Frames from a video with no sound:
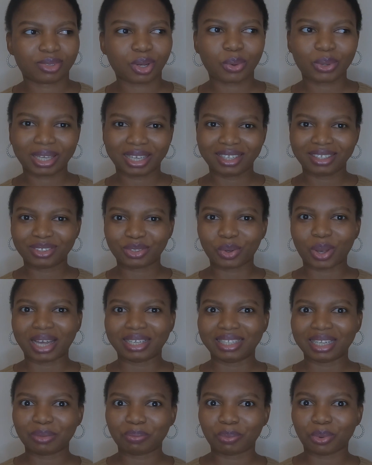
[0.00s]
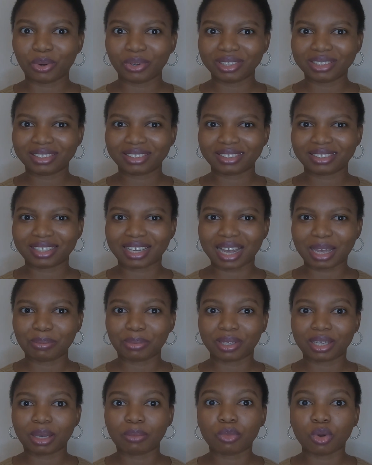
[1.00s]
Okay, so at that point I
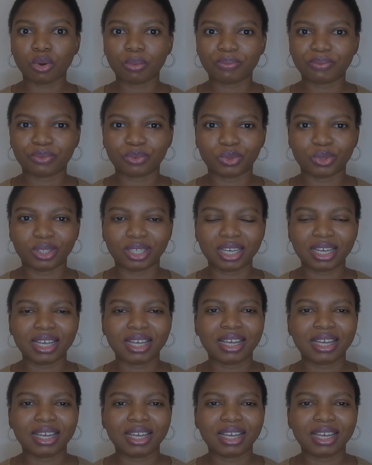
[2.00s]
became hopeful.